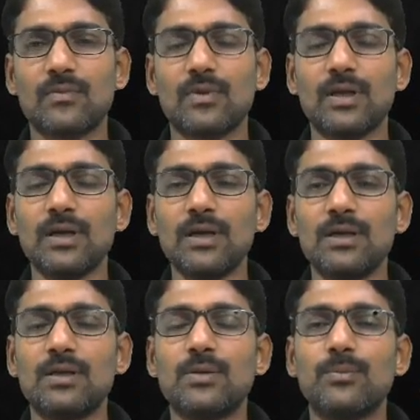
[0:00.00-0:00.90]
The
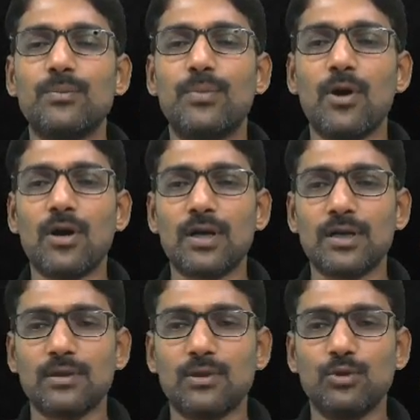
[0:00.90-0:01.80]

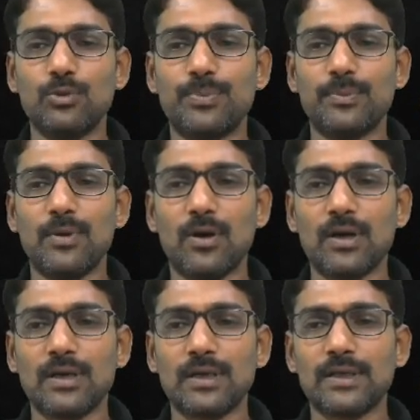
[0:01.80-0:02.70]
block loop
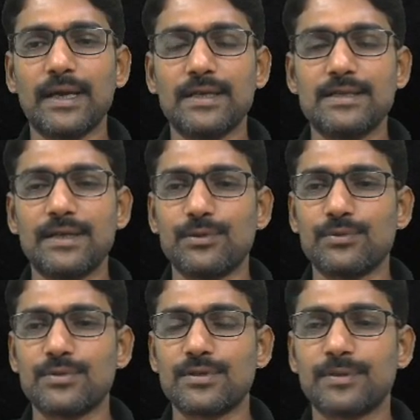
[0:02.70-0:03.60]
block
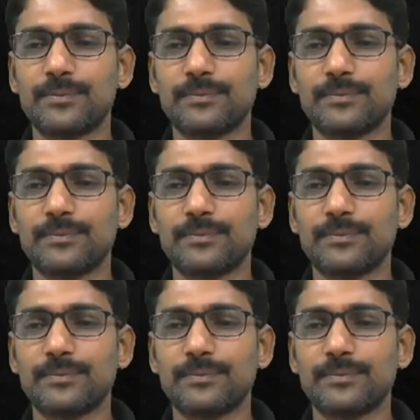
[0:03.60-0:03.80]
executes.